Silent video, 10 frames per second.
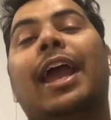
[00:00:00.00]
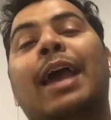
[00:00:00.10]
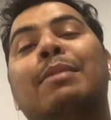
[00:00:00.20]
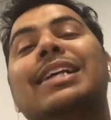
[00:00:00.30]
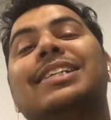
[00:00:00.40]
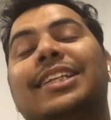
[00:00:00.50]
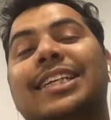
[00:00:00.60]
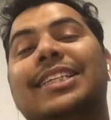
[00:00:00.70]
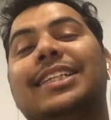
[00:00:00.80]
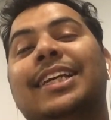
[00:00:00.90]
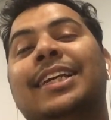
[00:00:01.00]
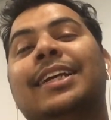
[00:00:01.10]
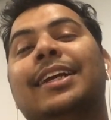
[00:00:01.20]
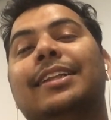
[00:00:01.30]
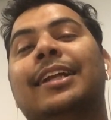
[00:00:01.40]
am I suggesting
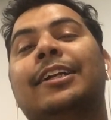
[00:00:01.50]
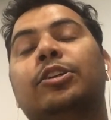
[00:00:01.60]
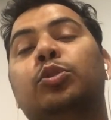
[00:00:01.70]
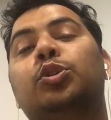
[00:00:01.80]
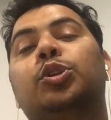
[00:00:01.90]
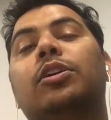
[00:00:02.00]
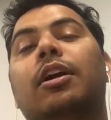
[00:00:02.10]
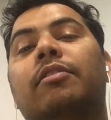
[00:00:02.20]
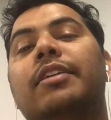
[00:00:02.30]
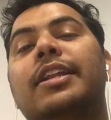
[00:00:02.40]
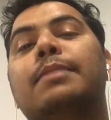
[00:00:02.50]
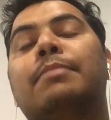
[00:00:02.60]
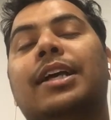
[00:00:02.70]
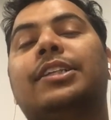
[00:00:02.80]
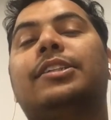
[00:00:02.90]
that you should really
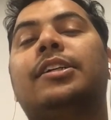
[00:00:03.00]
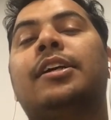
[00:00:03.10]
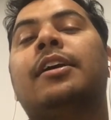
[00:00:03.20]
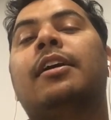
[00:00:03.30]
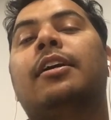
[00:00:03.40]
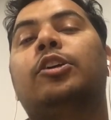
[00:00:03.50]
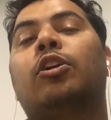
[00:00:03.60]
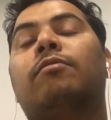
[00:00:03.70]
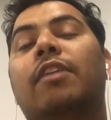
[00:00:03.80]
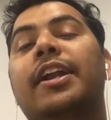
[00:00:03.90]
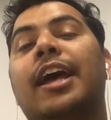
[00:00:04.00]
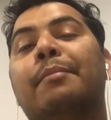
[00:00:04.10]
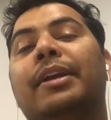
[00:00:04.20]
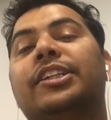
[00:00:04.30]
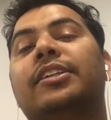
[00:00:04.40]
master your
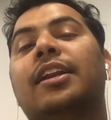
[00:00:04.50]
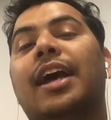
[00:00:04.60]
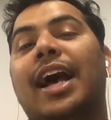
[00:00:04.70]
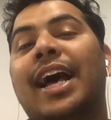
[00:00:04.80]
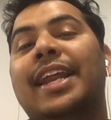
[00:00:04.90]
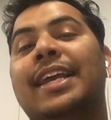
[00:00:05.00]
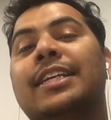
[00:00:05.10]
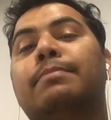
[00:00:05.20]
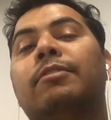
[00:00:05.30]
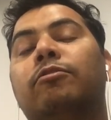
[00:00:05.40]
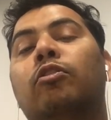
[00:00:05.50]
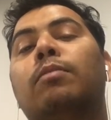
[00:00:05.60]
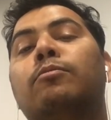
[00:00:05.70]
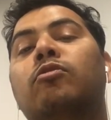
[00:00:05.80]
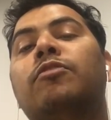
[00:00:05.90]
one-dimensional arrays before
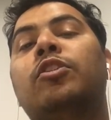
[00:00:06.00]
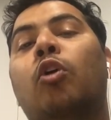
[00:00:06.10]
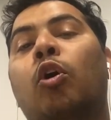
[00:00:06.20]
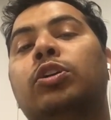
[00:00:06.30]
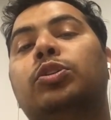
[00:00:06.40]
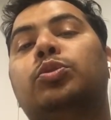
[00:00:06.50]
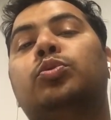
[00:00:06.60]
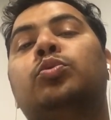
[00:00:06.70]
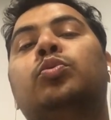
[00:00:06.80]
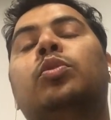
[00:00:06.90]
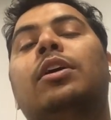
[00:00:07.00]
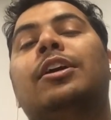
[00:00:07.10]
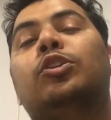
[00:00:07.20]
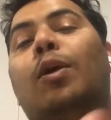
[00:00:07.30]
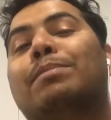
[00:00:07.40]
moving on to
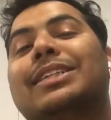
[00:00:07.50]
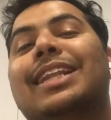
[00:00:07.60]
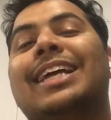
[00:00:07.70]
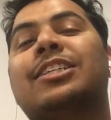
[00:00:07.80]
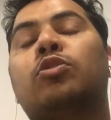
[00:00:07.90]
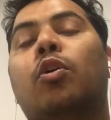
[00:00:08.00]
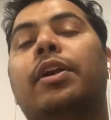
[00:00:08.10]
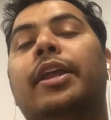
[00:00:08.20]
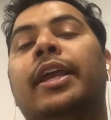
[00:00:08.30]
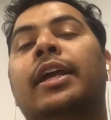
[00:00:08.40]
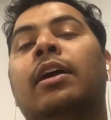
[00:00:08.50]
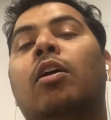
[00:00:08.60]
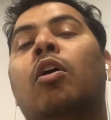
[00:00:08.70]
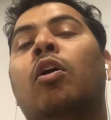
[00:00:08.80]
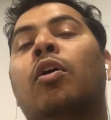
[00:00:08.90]
topics like sorting
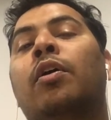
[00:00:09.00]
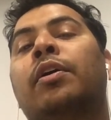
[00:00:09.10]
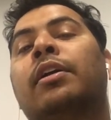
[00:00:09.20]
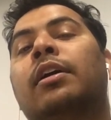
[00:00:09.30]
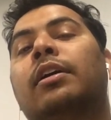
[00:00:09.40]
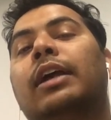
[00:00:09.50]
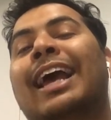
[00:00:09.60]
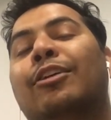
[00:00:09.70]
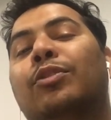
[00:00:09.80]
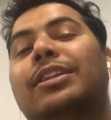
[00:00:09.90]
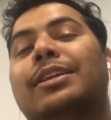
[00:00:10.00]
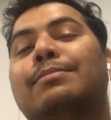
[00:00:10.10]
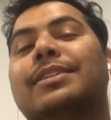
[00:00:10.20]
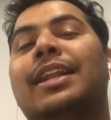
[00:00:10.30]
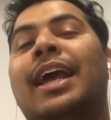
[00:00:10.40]
or
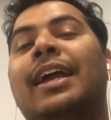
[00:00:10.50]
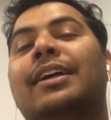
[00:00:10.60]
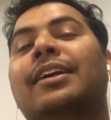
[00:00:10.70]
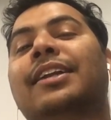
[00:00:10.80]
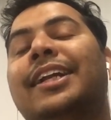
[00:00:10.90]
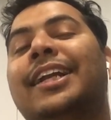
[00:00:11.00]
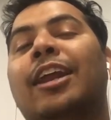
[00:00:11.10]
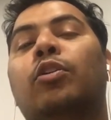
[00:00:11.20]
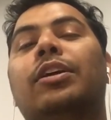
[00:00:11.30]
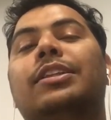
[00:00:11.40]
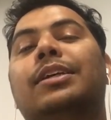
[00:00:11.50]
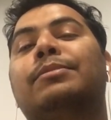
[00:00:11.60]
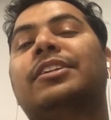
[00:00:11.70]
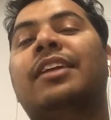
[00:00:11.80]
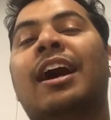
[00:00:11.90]
algorithms like greedy
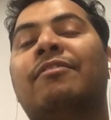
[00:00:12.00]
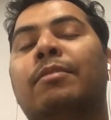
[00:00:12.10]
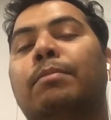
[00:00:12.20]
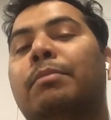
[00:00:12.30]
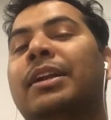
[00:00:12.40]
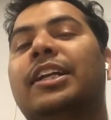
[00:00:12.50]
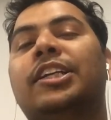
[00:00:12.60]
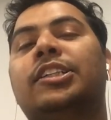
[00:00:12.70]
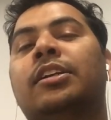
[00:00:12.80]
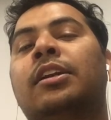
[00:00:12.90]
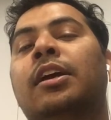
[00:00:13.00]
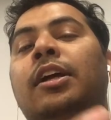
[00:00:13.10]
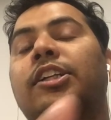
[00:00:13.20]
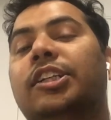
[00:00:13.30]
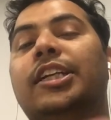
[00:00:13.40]
algorithms, graph implementation,
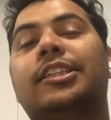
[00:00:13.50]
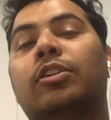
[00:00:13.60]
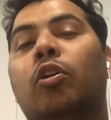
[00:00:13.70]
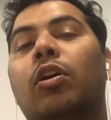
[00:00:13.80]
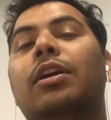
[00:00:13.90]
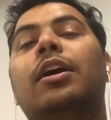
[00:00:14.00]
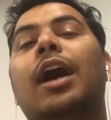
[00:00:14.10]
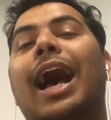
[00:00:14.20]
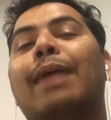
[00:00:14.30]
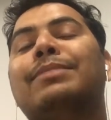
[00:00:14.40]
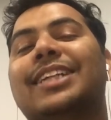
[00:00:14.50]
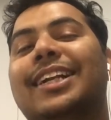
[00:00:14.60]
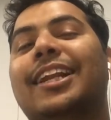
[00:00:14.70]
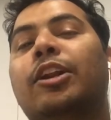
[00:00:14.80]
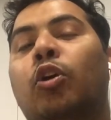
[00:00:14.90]
trees and all? I'm
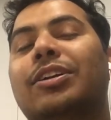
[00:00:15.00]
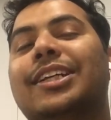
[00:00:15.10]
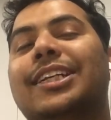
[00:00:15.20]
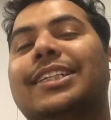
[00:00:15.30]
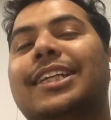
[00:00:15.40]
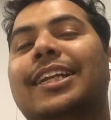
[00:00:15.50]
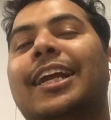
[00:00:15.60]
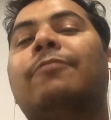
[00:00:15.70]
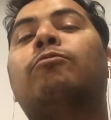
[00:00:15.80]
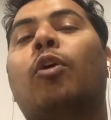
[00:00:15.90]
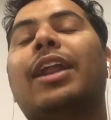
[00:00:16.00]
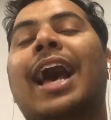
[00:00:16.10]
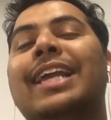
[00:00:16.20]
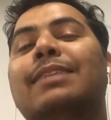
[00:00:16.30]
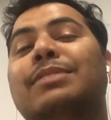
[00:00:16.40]
certainly not suggesting that. What
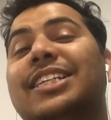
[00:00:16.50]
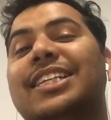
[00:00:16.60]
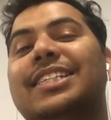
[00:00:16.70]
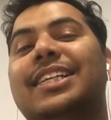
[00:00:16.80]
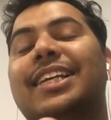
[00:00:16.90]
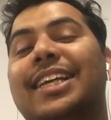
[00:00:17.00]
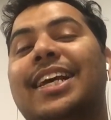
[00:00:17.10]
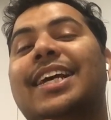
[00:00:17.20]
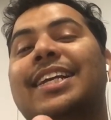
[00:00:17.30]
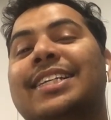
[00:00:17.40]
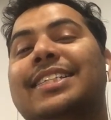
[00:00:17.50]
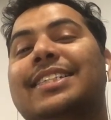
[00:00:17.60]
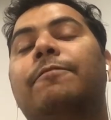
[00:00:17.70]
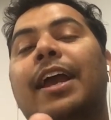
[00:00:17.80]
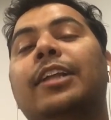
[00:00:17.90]
I am suggesting here is,
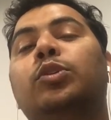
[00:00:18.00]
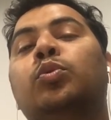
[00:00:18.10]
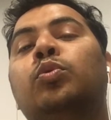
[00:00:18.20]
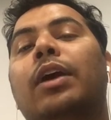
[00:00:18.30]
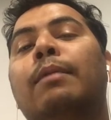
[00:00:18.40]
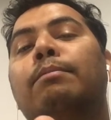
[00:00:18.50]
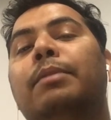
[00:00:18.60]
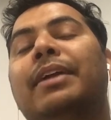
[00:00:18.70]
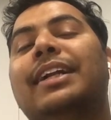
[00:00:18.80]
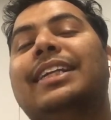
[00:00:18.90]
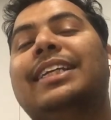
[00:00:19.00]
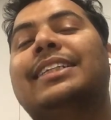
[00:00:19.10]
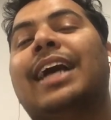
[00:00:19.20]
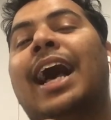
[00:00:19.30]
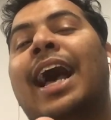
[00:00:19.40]
when you implement these
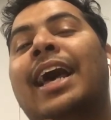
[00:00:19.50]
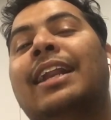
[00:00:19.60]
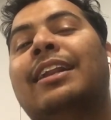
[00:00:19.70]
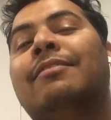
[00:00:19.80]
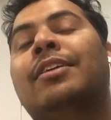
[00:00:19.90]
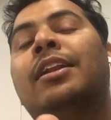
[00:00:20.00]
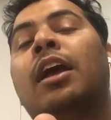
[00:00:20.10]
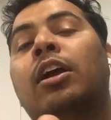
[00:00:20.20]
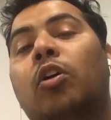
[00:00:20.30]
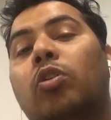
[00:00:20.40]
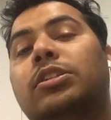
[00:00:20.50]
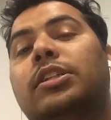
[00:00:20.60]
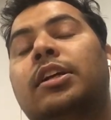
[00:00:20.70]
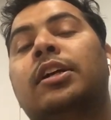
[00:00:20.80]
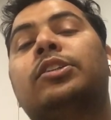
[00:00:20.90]
higher level
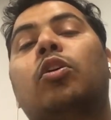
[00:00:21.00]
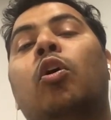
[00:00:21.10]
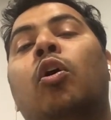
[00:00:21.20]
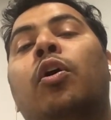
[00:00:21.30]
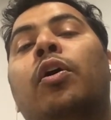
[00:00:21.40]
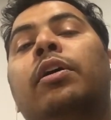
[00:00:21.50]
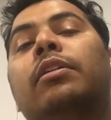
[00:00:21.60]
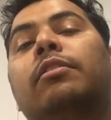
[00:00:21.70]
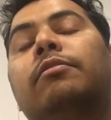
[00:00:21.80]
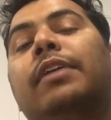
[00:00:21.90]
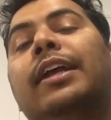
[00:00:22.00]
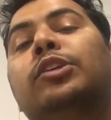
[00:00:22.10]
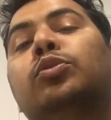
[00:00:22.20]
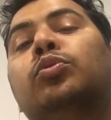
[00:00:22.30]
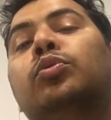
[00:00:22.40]
constructs or when
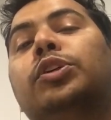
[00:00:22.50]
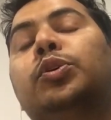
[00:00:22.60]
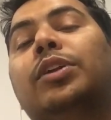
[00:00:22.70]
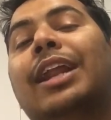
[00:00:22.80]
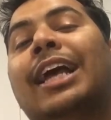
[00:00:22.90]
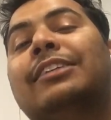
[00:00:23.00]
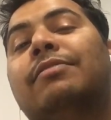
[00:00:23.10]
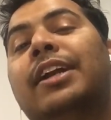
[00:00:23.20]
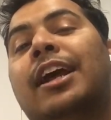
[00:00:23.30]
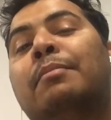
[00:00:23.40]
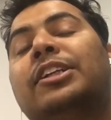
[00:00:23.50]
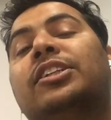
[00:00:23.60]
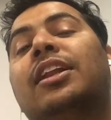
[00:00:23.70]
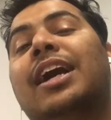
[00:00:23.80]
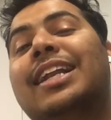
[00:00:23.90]
you utilize
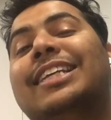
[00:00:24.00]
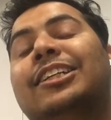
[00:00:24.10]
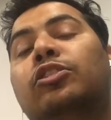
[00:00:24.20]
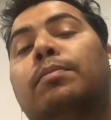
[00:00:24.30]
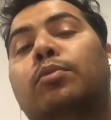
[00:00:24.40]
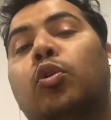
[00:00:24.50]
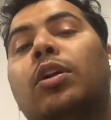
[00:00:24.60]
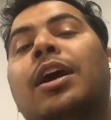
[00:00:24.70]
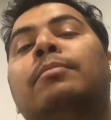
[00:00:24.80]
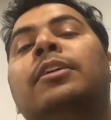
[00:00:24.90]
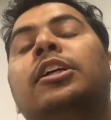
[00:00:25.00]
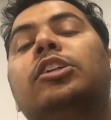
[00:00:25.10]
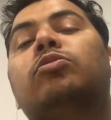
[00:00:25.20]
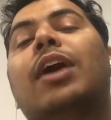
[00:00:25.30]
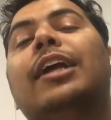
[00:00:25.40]
one-dimensional arrays in your program,
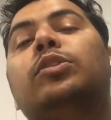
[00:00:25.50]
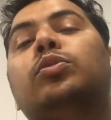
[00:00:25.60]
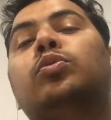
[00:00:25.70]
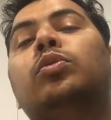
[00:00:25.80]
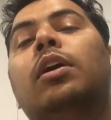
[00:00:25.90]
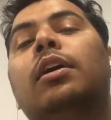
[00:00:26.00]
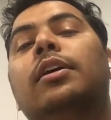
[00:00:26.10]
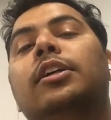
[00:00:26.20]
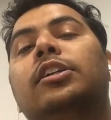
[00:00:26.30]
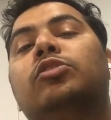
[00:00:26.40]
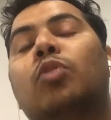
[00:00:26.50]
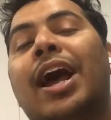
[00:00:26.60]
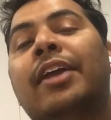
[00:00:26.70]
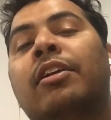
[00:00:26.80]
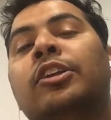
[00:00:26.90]
try to
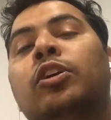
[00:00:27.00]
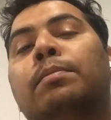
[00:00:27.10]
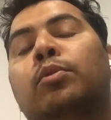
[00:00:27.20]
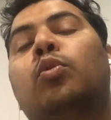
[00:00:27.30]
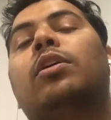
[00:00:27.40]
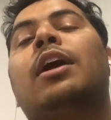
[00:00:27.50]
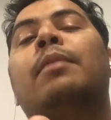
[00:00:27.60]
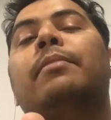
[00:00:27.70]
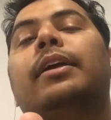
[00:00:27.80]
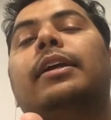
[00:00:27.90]
run your program